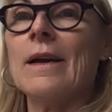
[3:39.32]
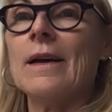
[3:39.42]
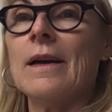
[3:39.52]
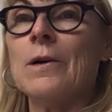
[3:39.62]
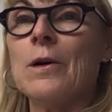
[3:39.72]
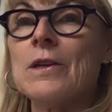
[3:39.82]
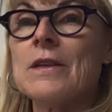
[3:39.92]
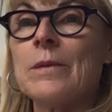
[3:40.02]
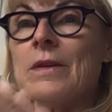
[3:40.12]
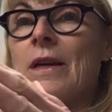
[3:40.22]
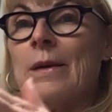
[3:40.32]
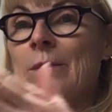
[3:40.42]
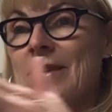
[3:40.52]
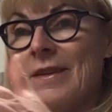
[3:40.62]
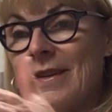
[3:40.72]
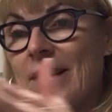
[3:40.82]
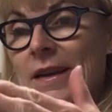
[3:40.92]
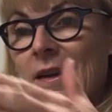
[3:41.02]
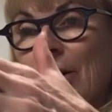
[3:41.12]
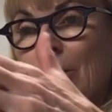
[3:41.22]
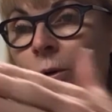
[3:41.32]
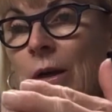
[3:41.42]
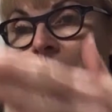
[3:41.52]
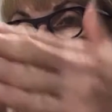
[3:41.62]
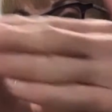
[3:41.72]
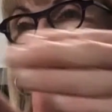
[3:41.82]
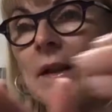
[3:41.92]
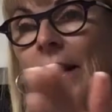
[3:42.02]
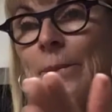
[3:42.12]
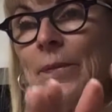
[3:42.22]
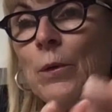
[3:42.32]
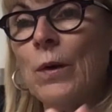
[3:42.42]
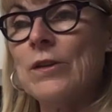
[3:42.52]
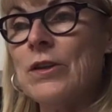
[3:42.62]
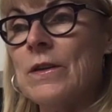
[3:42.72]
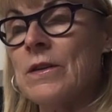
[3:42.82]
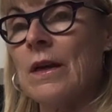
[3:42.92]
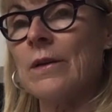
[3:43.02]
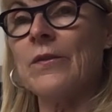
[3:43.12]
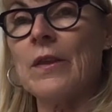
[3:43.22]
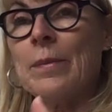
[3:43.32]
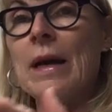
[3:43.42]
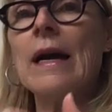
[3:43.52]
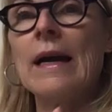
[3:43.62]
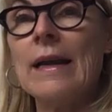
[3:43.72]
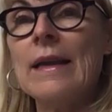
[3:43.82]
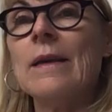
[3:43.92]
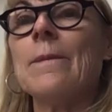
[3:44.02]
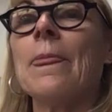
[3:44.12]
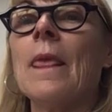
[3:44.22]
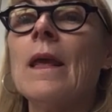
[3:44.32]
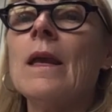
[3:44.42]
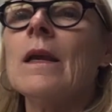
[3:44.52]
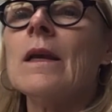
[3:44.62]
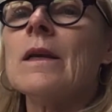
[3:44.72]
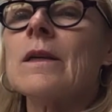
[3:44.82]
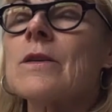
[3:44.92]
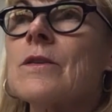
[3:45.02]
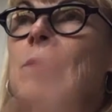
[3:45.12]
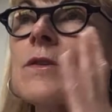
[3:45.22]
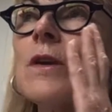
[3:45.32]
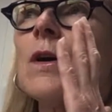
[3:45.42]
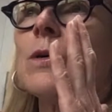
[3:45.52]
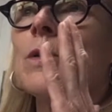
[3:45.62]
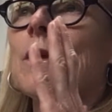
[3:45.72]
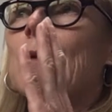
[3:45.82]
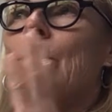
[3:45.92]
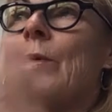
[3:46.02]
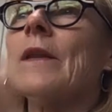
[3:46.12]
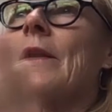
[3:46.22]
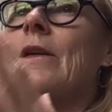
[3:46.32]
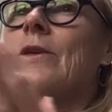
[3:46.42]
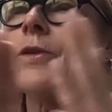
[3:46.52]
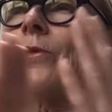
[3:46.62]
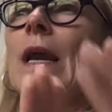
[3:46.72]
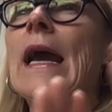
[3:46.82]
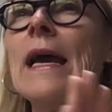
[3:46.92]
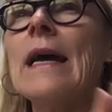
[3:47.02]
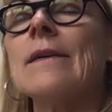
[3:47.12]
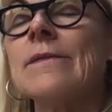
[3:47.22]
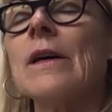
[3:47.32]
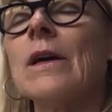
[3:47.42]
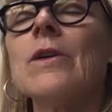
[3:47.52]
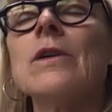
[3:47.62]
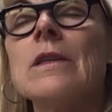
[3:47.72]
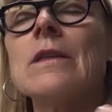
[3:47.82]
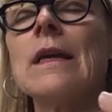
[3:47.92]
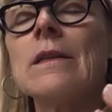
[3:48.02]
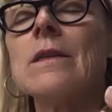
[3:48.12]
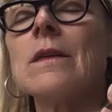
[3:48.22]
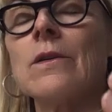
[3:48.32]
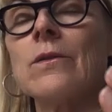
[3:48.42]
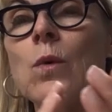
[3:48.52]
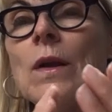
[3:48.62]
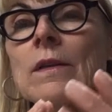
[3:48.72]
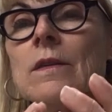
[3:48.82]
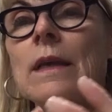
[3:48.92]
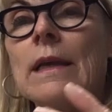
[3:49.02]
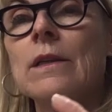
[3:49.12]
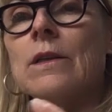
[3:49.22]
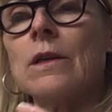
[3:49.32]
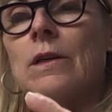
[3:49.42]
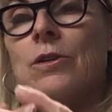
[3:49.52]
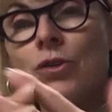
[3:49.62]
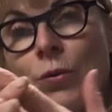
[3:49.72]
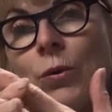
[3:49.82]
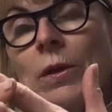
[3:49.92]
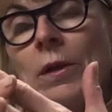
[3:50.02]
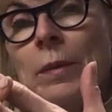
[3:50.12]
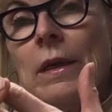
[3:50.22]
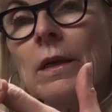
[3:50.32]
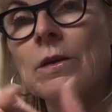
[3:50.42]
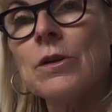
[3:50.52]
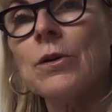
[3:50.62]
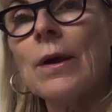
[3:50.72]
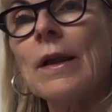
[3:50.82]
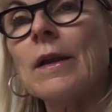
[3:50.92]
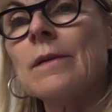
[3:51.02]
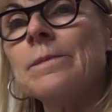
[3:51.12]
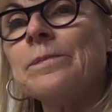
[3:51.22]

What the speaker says: or sometimes it's, you know, cutting up the wedges of the pie. So they really don't have a good sense of what it's like to truly be integrated.